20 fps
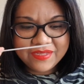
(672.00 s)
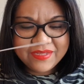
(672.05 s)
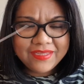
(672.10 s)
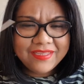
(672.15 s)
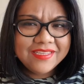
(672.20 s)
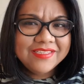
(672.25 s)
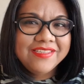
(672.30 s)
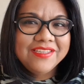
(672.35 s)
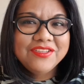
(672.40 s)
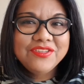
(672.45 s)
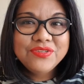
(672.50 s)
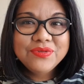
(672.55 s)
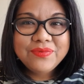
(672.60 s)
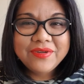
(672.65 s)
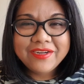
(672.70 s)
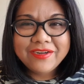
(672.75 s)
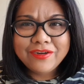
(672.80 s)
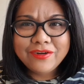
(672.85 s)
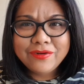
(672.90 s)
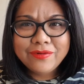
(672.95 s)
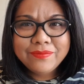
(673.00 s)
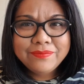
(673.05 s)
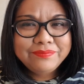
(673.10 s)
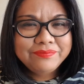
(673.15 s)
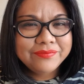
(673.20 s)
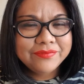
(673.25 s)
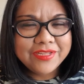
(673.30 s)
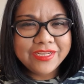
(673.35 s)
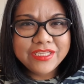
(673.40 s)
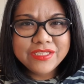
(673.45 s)
Easy to wear,
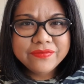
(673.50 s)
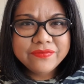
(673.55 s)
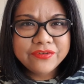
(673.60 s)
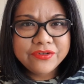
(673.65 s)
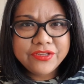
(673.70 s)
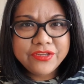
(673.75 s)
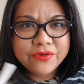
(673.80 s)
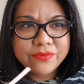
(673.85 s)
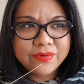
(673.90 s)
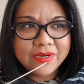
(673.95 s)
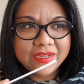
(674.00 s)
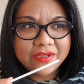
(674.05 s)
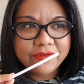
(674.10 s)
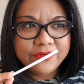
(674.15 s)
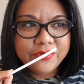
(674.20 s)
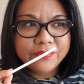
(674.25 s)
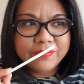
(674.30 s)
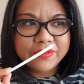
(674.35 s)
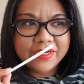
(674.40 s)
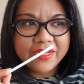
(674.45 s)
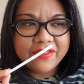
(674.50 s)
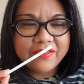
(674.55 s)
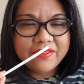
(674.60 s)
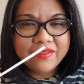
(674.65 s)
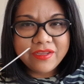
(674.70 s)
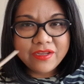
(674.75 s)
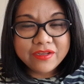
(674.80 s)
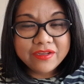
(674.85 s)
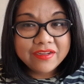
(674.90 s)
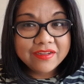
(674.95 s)
nice for year round, but I
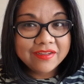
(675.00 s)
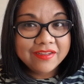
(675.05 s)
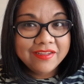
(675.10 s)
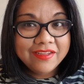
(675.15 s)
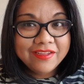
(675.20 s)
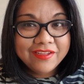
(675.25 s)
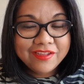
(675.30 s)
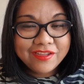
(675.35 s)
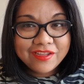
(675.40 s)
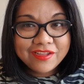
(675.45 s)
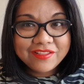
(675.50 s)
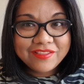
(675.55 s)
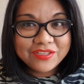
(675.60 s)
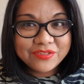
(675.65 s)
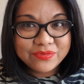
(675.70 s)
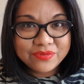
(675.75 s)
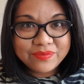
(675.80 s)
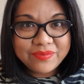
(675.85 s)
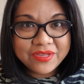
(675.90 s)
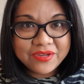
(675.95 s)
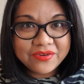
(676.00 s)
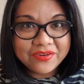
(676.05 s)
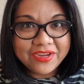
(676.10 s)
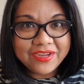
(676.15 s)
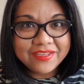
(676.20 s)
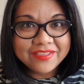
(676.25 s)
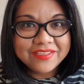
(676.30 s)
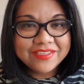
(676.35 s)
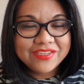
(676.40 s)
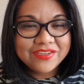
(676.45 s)
think this would be
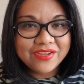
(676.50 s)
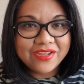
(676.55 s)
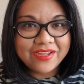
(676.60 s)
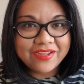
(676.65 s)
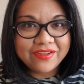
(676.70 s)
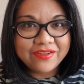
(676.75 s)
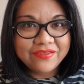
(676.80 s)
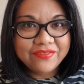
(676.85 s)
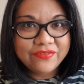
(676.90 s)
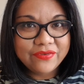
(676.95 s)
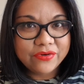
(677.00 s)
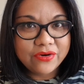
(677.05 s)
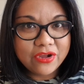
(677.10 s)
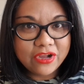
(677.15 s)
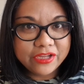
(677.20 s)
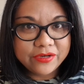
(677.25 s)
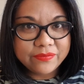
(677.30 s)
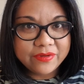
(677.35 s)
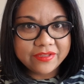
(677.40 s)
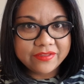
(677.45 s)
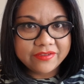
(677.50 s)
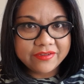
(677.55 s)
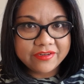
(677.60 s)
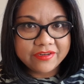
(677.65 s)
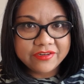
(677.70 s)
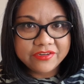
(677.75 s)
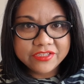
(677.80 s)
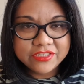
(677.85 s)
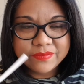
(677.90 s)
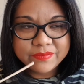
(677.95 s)
great for hot
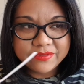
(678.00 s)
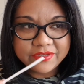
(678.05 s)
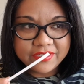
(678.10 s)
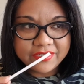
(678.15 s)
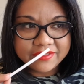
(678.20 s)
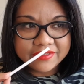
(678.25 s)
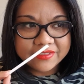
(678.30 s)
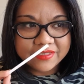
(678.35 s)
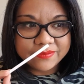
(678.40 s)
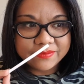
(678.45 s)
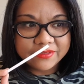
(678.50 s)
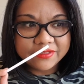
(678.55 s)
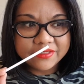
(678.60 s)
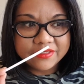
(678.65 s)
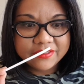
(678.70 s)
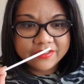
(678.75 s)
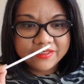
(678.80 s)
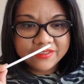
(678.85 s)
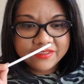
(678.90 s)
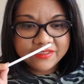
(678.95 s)
weather, spring, summer.